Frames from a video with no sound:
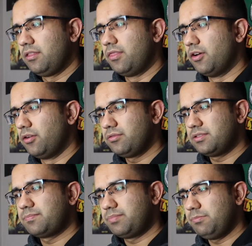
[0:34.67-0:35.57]

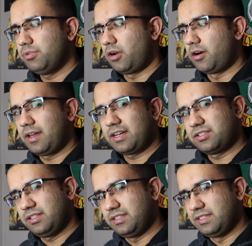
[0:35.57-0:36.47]
those people aren't
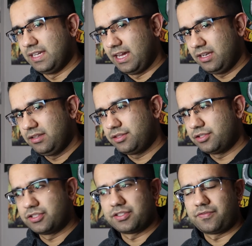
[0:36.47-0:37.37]
actually dead,
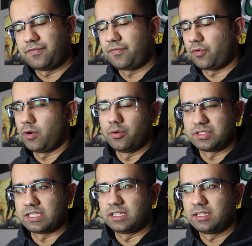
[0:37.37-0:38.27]
they're just
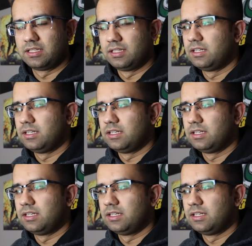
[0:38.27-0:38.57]
frozen.